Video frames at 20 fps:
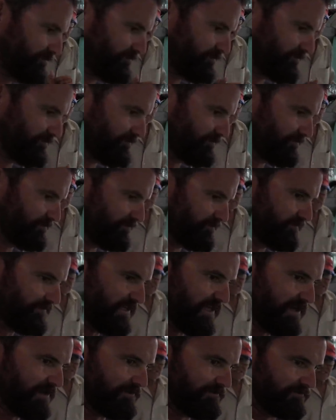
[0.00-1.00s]
adapt.
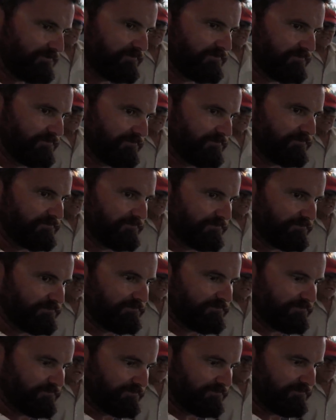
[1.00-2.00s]
Yeah.
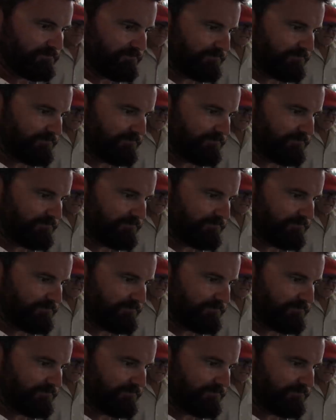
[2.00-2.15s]
They are